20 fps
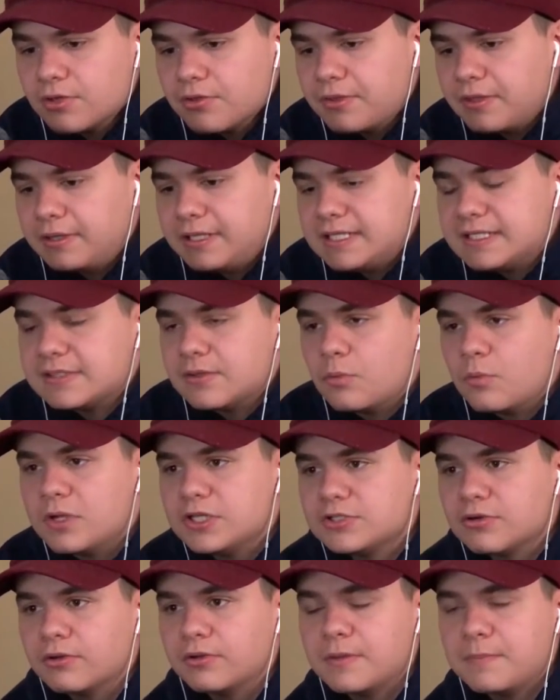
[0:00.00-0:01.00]
or at least the
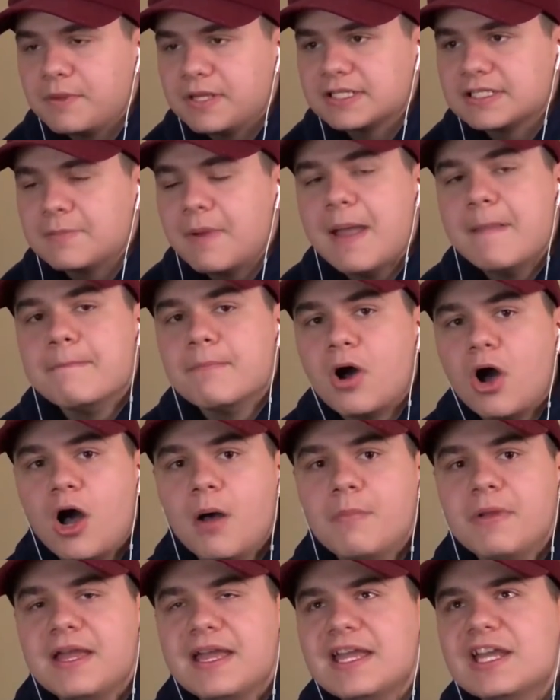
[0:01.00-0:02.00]
Winter Olympics. And my
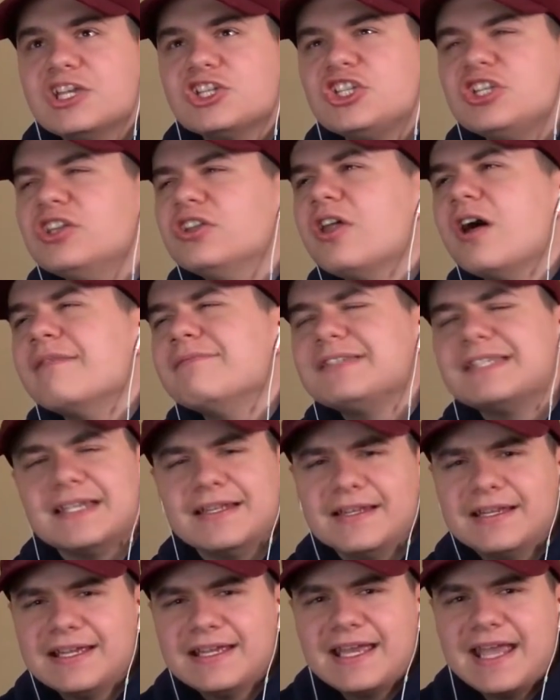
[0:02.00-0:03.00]
mom, she loves
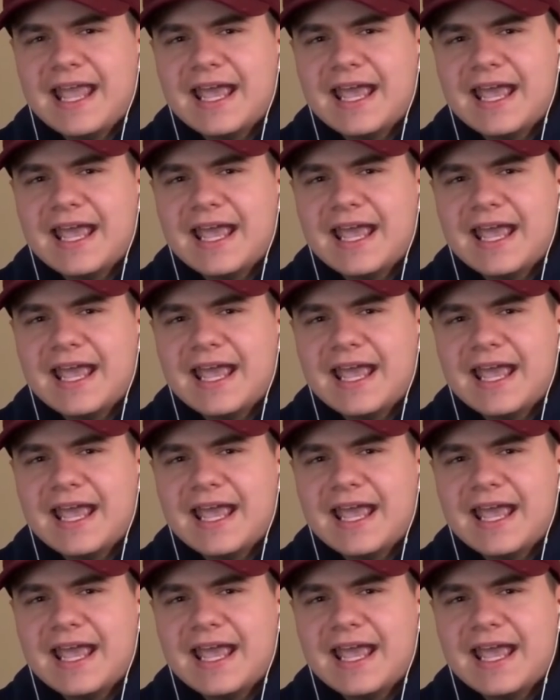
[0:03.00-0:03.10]
it.